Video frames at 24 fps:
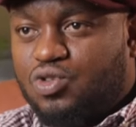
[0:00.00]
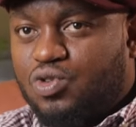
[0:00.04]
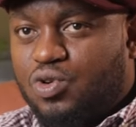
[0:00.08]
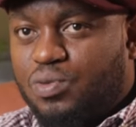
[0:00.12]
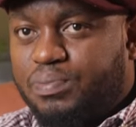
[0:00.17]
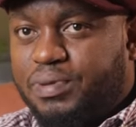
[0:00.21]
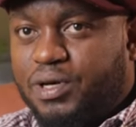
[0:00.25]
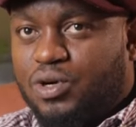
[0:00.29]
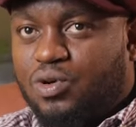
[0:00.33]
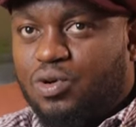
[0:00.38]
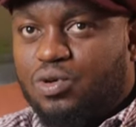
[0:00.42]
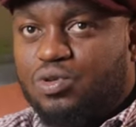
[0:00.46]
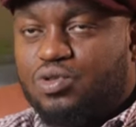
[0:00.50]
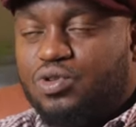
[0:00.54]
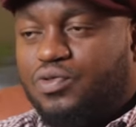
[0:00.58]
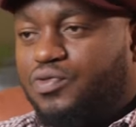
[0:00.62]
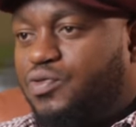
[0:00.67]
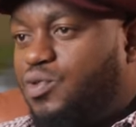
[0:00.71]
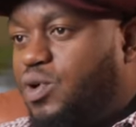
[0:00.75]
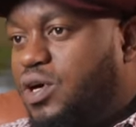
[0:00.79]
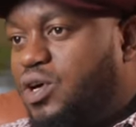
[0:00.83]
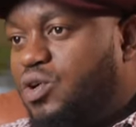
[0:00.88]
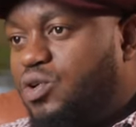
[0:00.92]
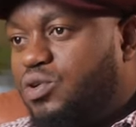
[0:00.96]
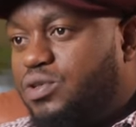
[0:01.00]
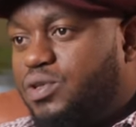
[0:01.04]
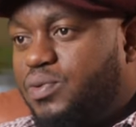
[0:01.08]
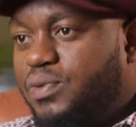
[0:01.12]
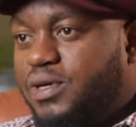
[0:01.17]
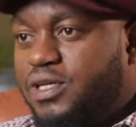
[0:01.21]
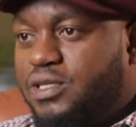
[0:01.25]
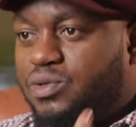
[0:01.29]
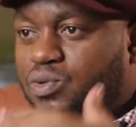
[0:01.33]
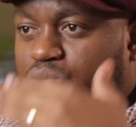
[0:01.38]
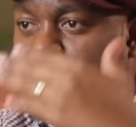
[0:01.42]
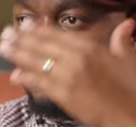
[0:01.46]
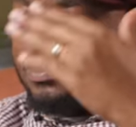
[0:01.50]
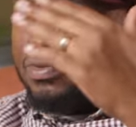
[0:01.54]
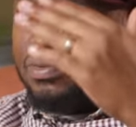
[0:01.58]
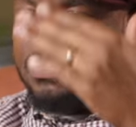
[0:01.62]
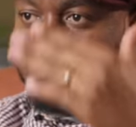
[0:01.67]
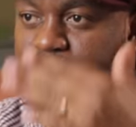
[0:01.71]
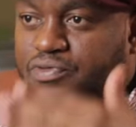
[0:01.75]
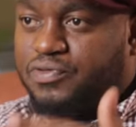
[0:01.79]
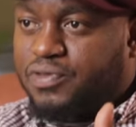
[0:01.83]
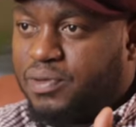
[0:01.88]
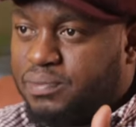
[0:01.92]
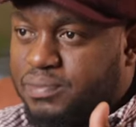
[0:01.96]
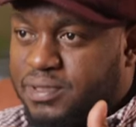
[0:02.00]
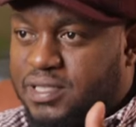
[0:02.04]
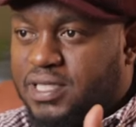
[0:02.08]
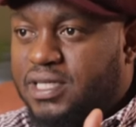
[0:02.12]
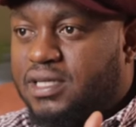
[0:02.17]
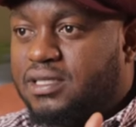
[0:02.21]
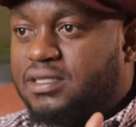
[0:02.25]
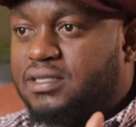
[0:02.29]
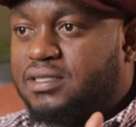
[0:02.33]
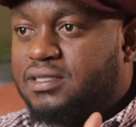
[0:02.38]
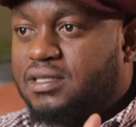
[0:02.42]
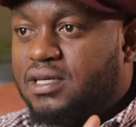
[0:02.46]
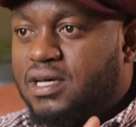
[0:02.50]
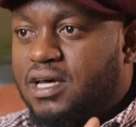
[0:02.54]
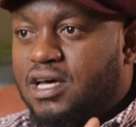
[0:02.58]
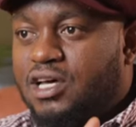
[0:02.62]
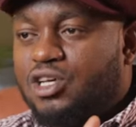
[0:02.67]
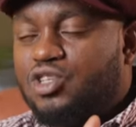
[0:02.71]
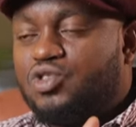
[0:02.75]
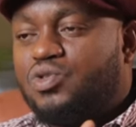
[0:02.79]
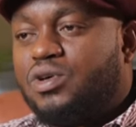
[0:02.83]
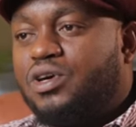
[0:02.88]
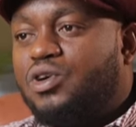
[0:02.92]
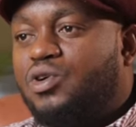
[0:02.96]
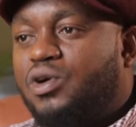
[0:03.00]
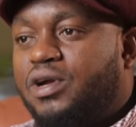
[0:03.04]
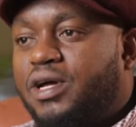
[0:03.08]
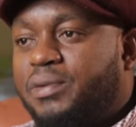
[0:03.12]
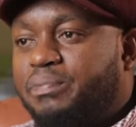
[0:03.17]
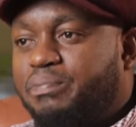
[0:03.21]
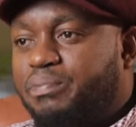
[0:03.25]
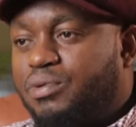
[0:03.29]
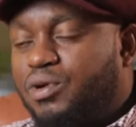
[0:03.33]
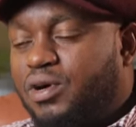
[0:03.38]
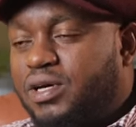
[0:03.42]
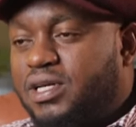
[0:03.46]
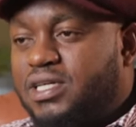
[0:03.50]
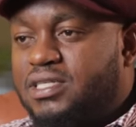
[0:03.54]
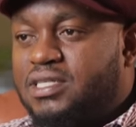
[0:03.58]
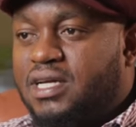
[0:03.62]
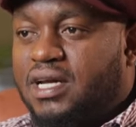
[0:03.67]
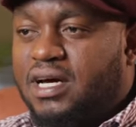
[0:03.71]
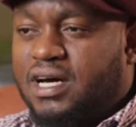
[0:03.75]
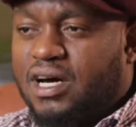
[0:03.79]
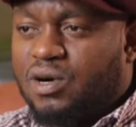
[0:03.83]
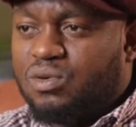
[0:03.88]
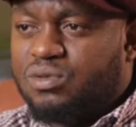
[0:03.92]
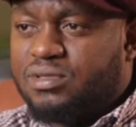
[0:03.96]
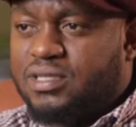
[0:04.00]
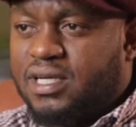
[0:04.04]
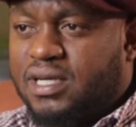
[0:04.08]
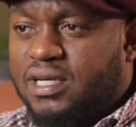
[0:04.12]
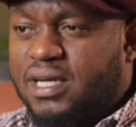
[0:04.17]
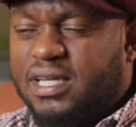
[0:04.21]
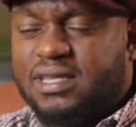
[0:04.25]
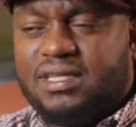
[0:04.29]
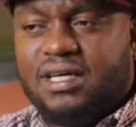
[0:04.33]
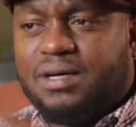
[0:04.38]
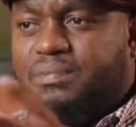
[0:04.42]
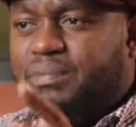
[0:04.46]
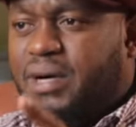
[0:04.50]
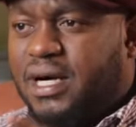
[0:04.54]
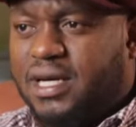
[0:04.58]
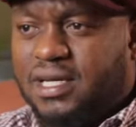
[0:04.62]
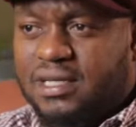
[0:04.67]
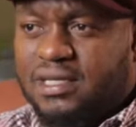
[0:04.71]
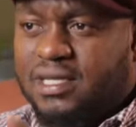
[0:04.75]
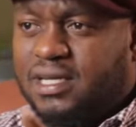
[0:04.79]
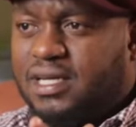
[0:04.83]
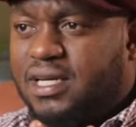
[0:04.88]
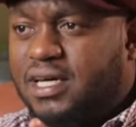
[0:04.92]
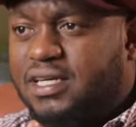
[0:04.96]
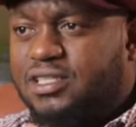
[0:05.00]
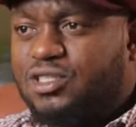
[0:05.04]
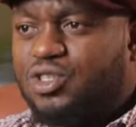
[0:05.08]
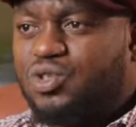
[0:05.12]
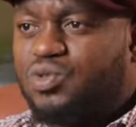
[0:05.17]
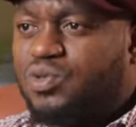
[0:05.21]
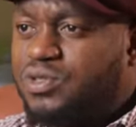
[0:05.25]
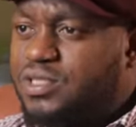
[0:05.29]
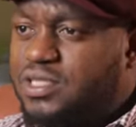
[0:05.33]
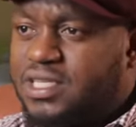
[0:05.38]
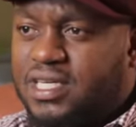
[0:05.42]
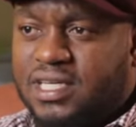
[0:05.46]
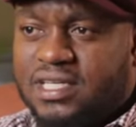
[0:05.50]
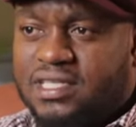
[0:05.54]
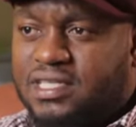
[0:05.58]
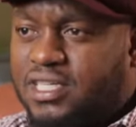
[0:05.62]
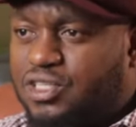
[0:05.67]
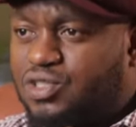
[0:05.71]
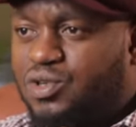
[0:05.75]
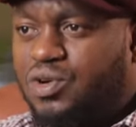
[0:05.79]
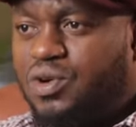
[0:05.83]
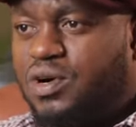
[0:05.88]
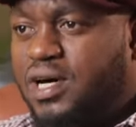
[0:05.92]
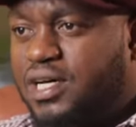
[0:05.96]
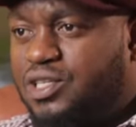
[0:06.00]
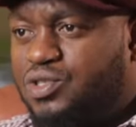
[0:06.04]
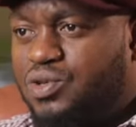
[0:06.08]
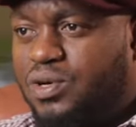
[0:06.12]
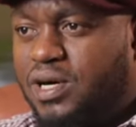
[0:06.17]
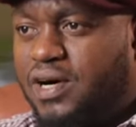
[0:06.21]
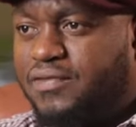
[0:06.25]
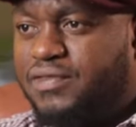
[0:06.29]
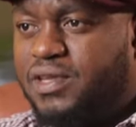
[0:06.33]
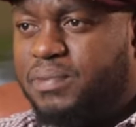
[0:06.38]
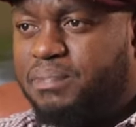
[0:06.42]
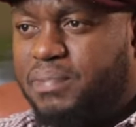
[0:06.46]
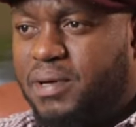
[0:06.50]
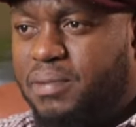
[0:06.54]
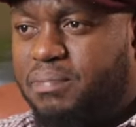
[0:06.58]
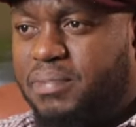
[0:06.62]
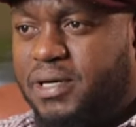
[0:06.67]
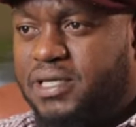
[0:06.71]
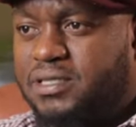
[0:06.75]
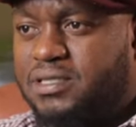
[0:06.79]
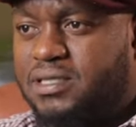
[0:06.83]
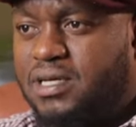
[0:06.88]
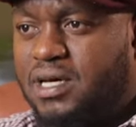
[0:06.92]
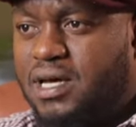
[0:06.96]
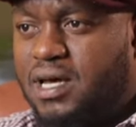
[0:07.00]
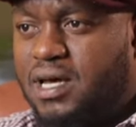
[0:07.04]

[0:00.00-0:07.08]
So because of going all the way to form six, so he got employed as an accountant. I think back in the days, it was easy as long as you have the papers.